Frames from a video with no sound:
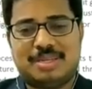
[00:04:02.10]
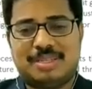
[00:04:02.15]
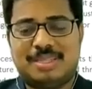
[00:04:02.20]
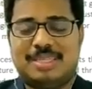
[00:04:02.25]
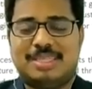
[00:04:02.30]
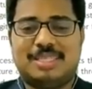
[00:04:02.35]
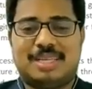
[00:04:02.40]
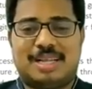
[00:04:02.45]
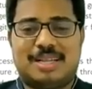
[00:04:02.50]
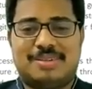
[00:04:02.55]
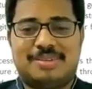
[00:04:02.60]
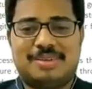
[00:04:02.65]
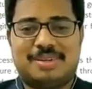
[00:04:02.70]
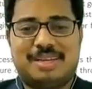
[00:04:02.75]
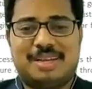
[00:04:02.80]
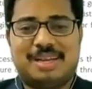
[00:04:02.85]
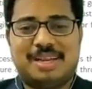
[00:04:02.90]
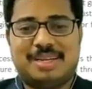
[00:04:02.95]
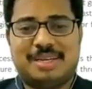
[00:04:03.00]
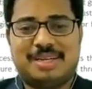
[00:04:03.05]
this is also
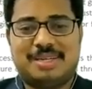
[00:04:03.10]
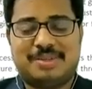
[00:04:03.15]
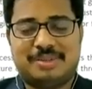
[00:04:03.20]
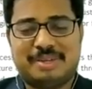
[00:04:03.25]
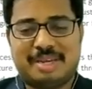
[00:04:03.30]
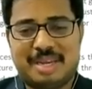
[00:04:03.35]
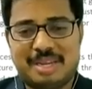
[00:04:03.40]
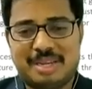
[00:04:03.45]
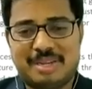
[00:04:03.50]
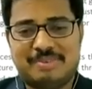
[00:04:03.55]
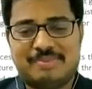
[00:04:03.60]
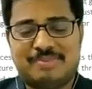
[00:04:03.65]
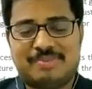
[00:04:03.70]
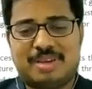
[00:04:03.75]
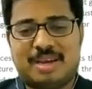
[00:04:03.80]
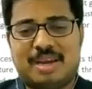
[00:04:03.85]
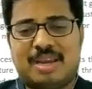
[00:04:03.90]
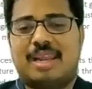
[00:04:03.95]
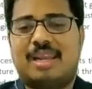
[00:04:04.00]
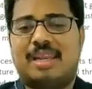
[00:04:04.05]
related to lift
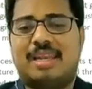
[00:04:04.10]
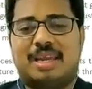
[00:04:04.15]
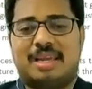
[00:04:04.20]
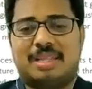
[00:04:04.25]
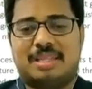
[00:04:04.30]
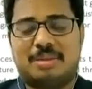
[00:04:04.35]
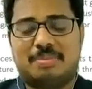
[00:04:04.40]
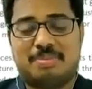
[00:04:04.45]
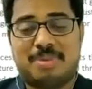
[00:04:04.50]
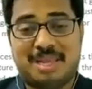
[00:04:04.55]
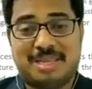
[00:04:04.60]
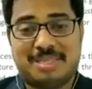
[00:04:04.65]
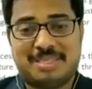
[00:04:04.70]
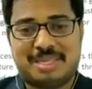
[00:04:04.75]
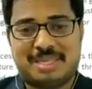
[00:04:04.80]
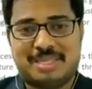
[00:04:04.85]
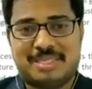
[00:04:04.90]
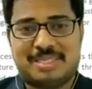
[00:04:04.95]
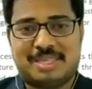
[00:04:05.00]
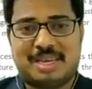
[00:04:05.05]
or any other
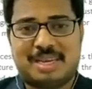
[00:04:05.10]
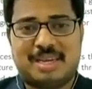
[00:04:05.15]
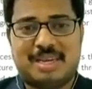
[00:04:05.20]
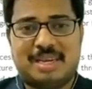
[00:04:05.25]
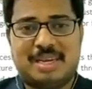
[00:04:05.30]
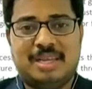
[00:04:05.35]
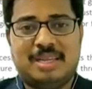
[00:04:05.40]
places uh,